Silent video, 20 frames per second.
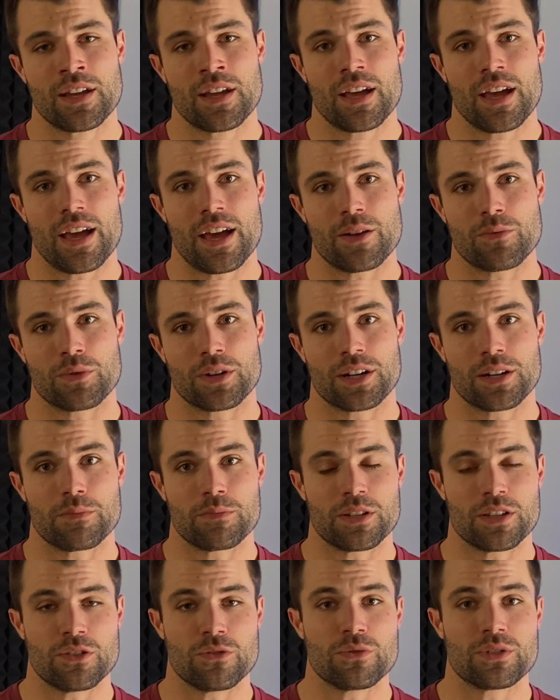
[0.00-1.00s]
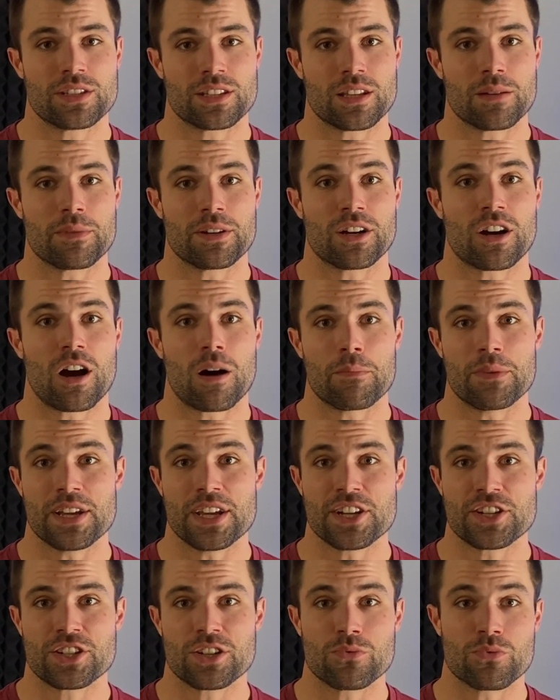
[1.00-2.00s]
and we're going to be using them in
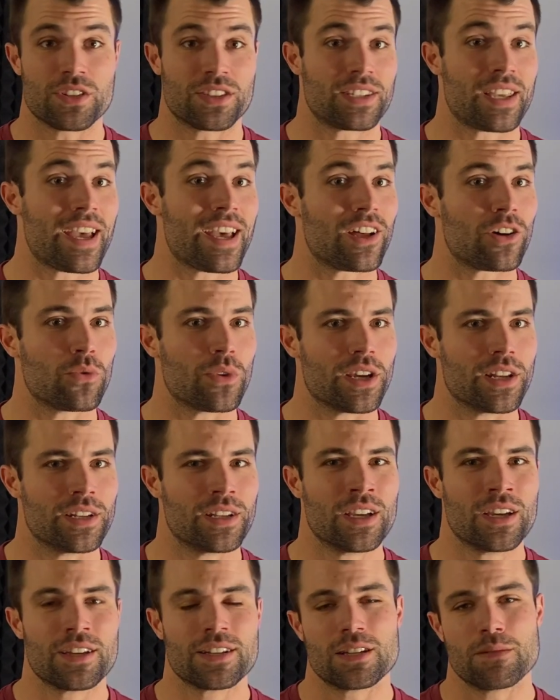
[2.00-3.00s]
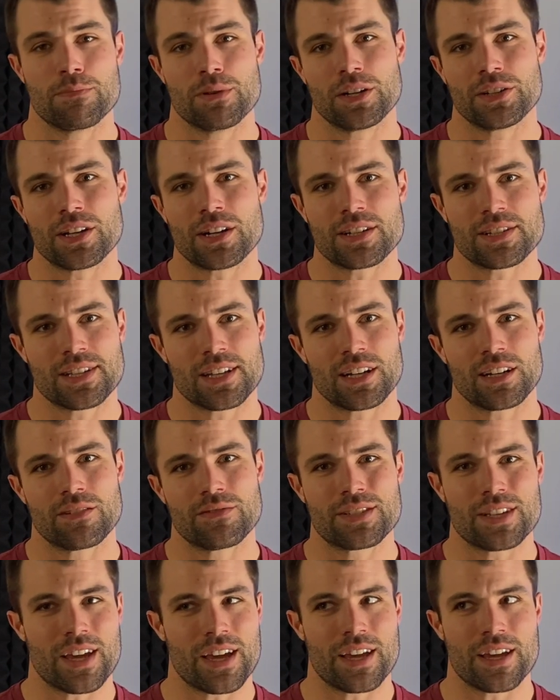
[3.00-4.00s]
combination with Tailwind to build
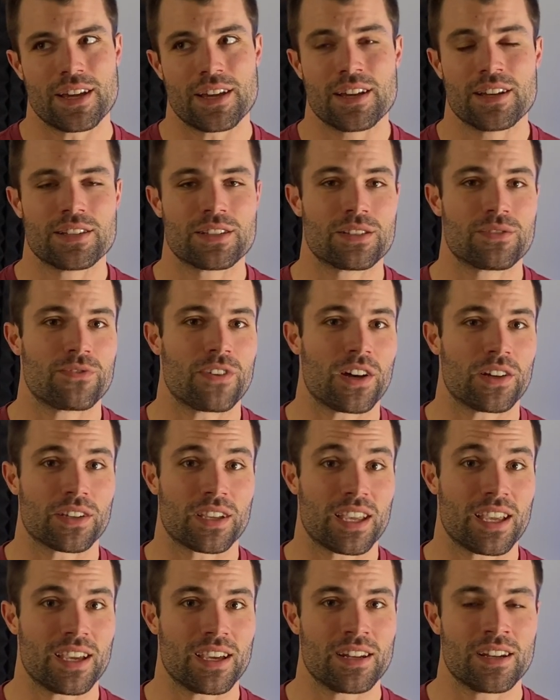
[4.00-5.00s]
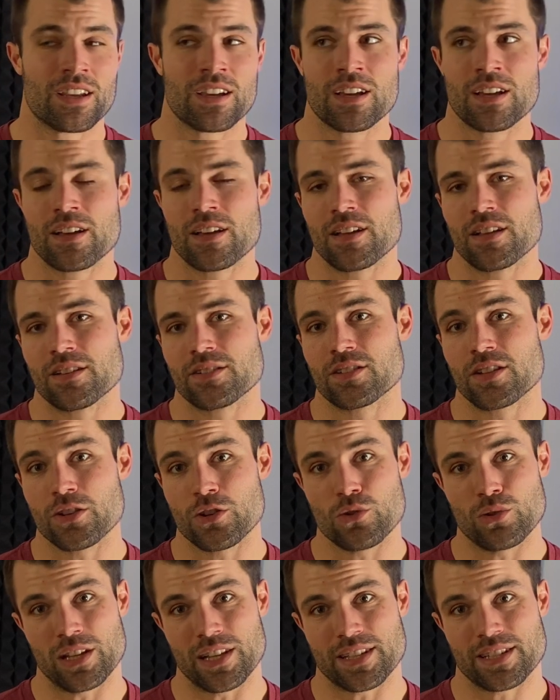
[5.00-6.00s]
ourselves a SvelteKit
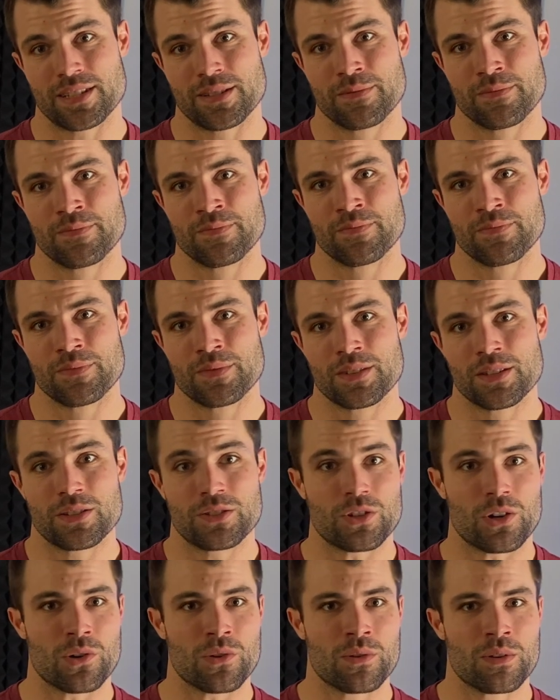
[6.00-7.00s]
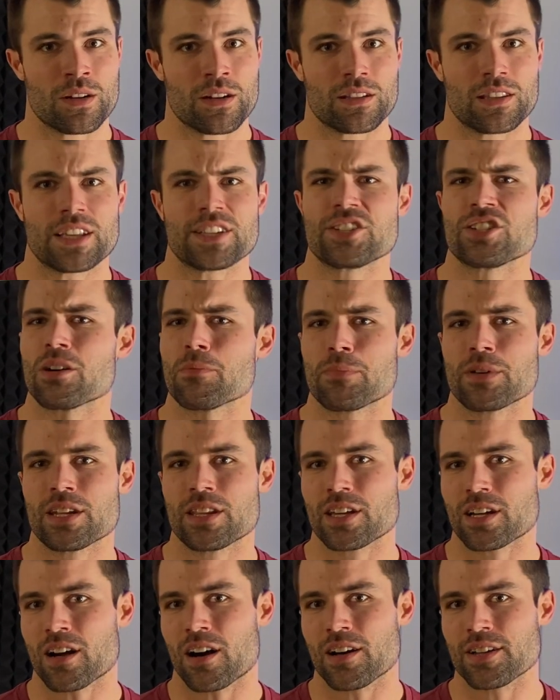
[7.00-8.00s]
to-do list. So let's jump into
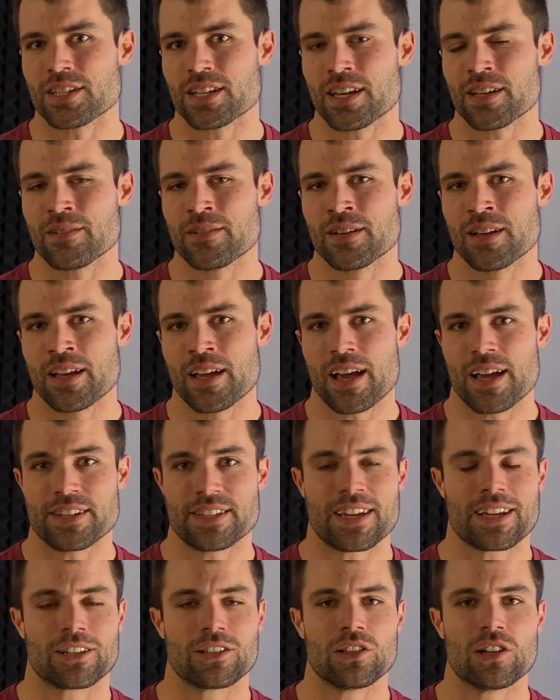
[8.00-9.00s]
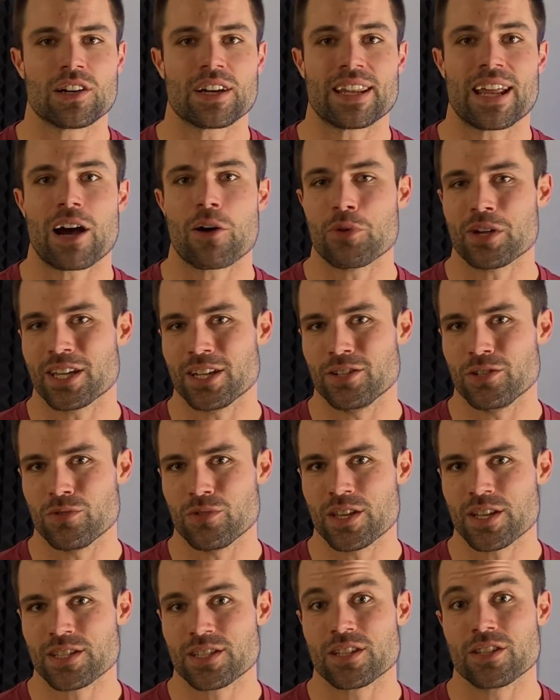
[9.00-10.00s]
the content and take a look at how we can do
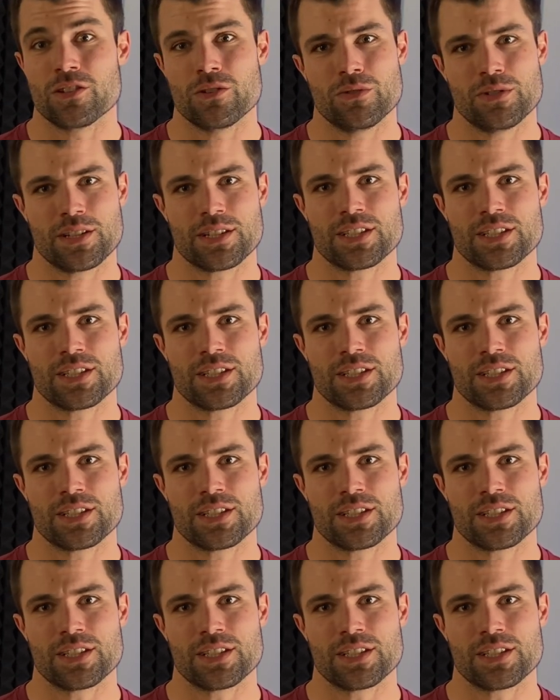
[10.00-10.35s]
this using